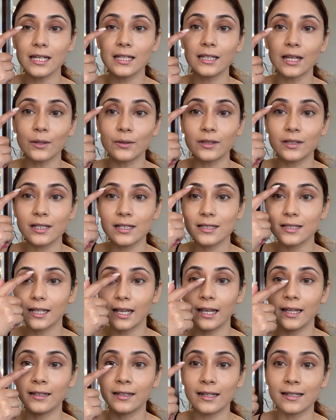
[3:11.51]
now this
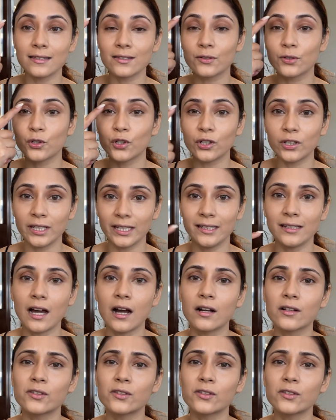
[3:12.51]
area is really dark.